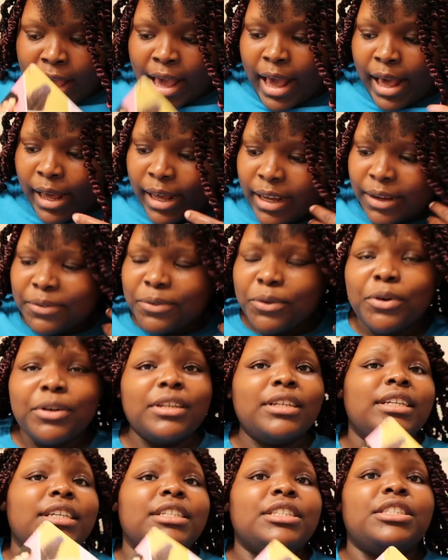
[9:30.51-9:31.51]

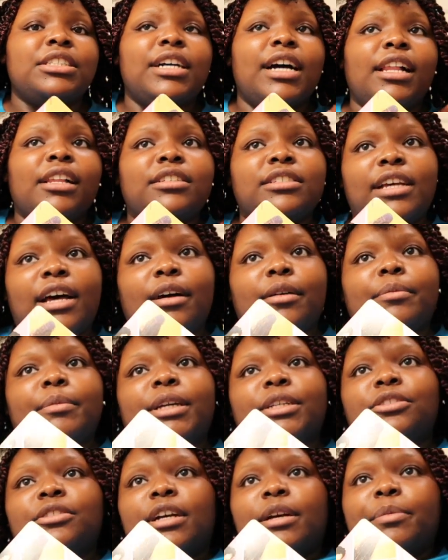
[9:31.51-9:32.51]
40-ish dollars. I'll
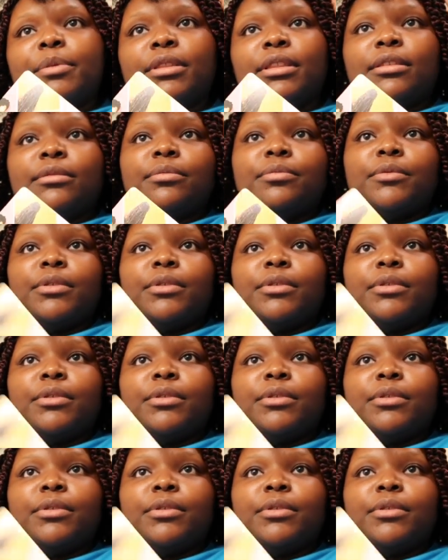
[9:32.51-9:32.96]
make sure I put the